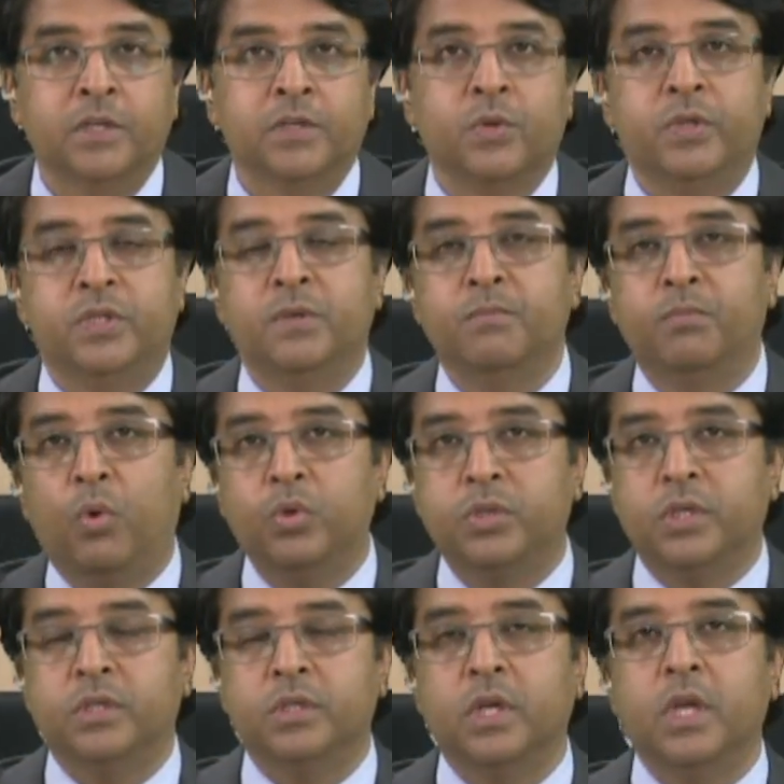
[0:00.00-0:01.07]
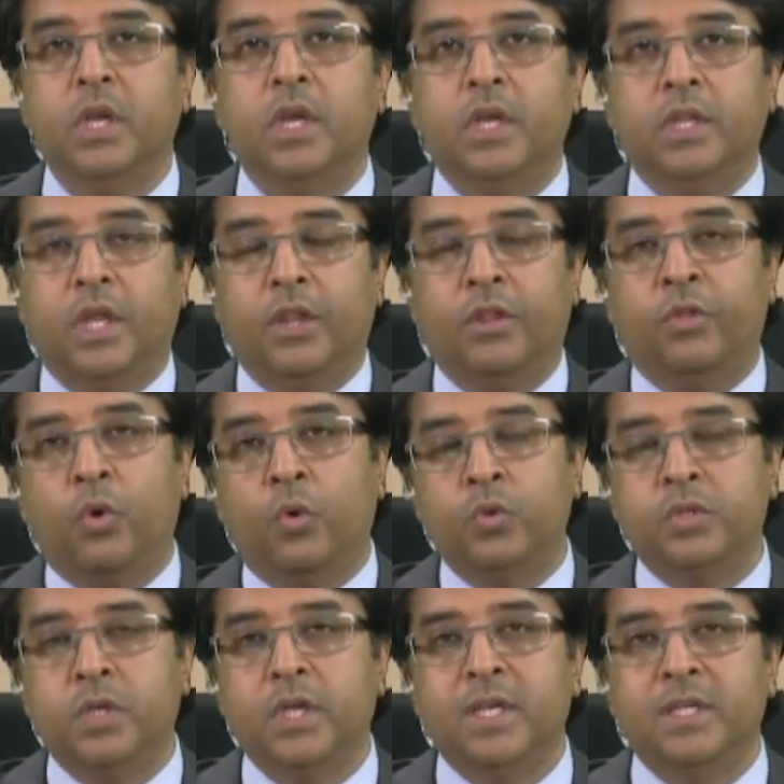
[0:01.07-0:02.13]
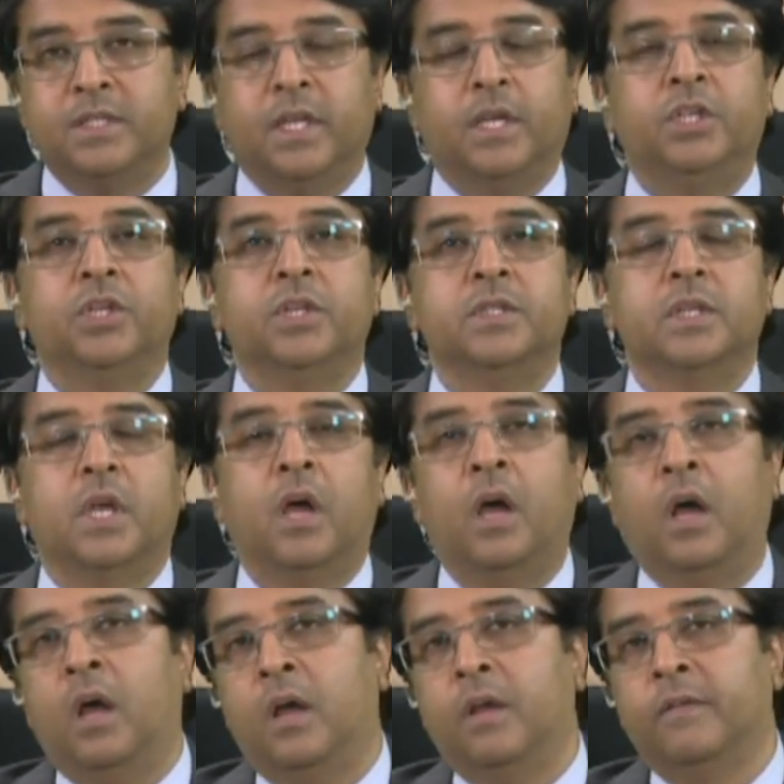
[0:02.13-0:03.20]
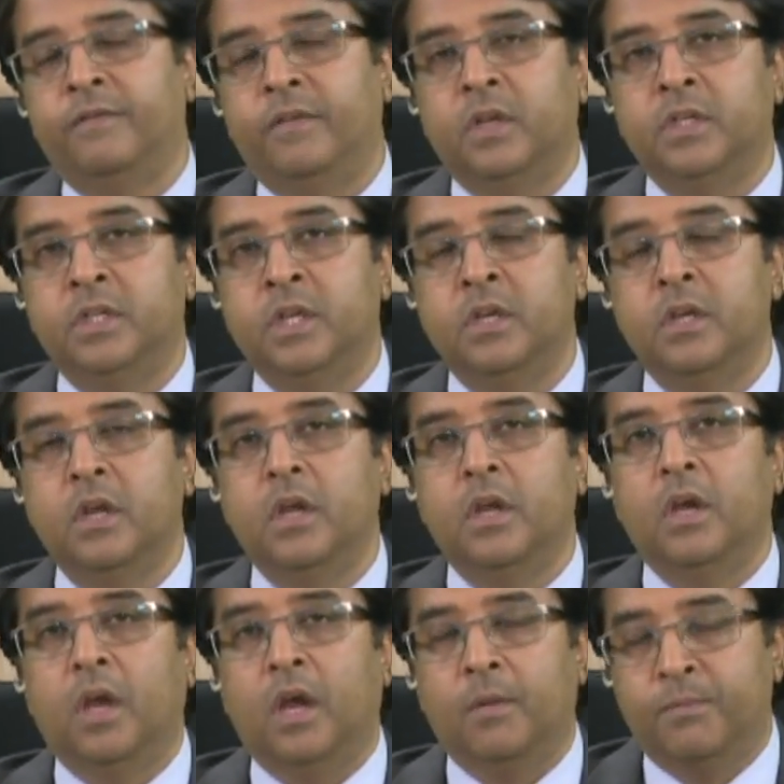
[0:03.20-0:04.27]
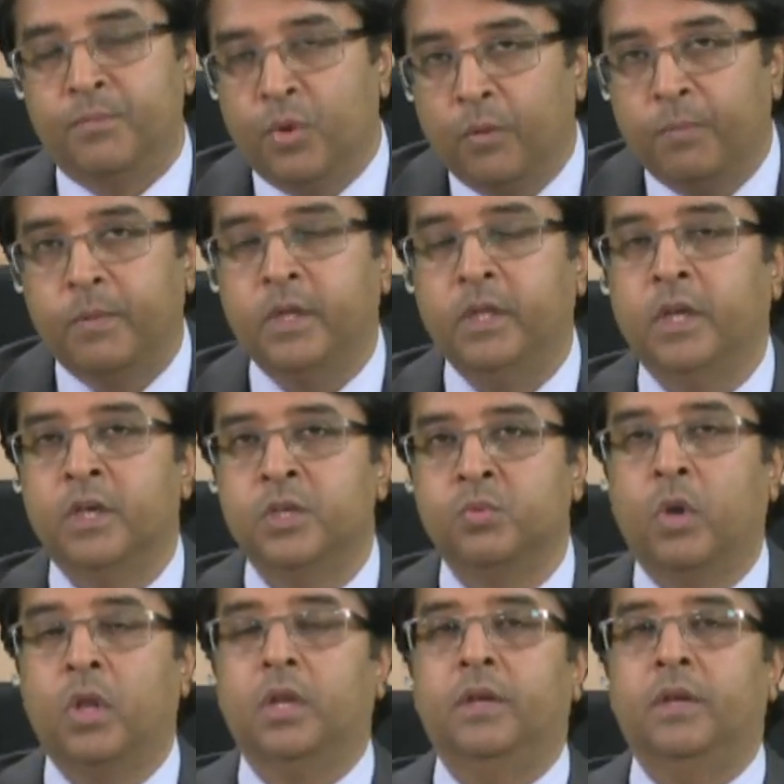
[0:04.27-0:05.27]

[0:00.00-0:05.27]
So it's important that those sections are filled in properly as well.